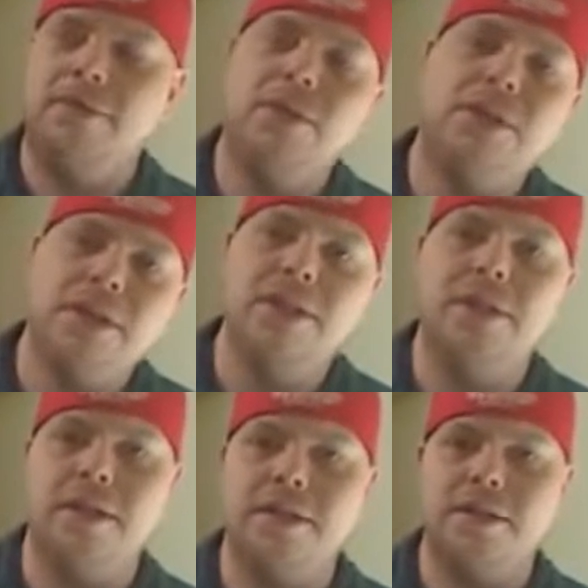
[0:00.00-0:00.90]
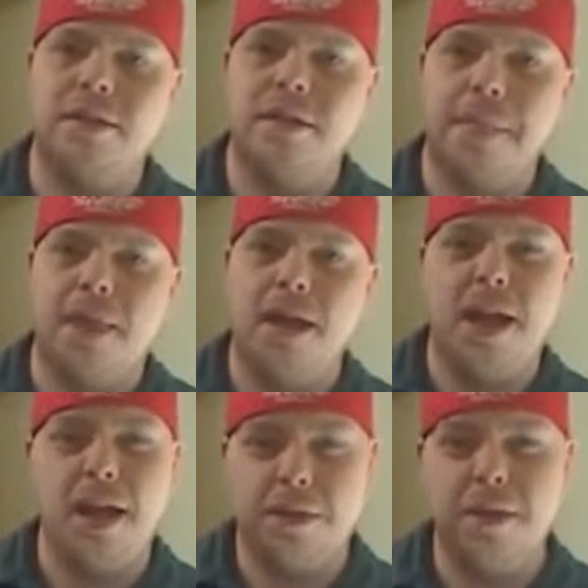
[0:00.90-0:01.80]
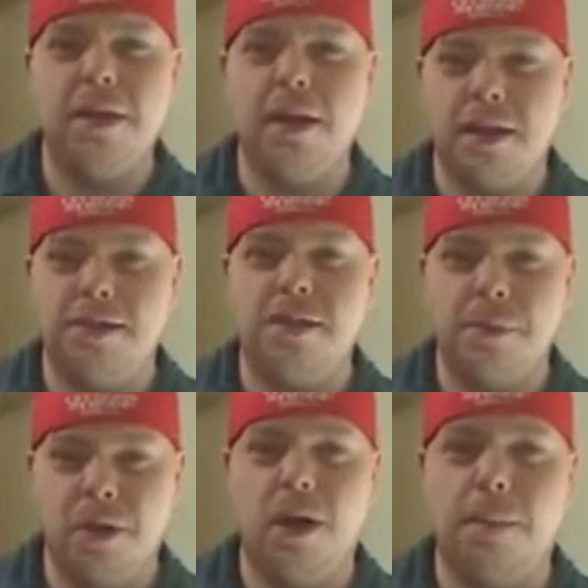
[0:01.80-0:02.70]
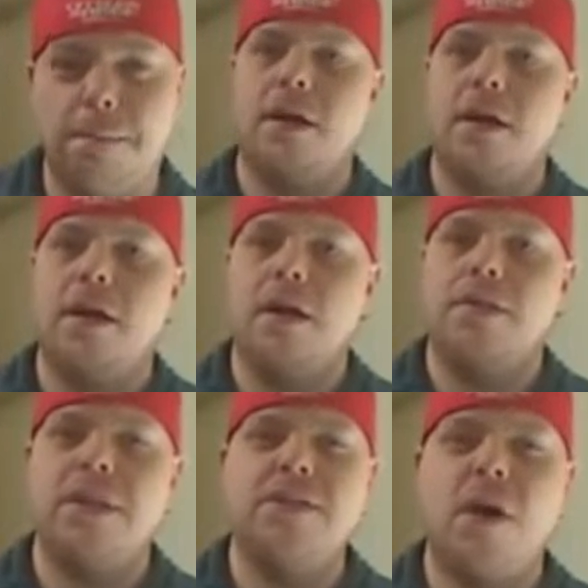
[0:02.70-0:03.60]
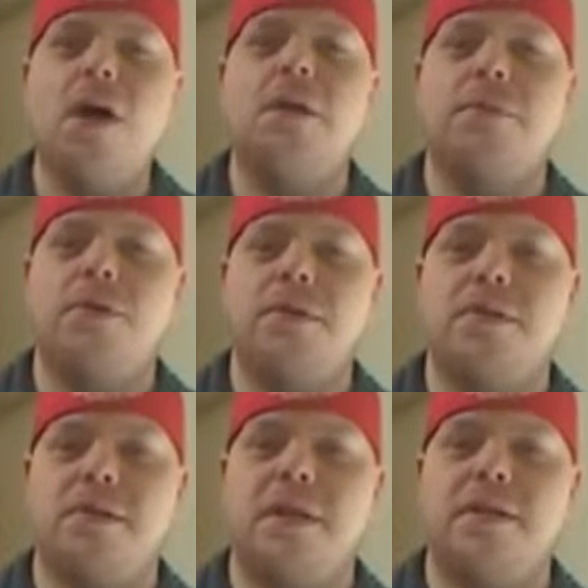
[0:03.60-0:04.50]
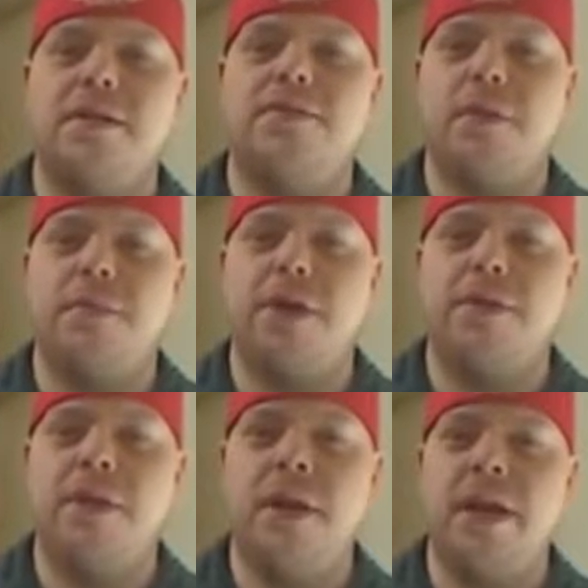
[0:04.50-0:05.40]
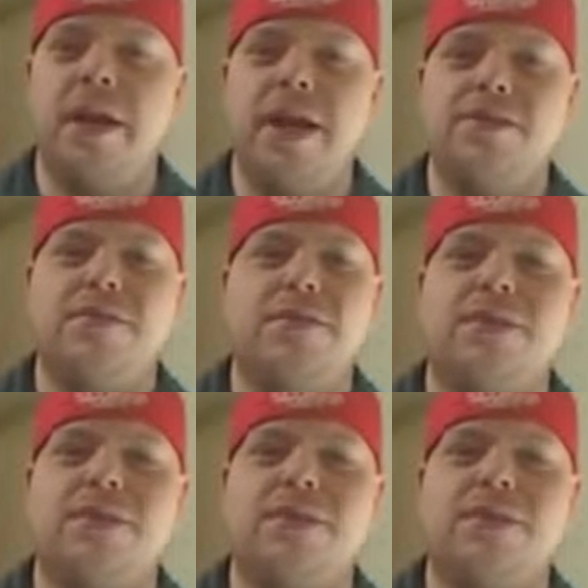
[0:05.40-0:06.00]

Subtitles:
I've looked into this, and I think I can sum it up. They talk about this scientific method as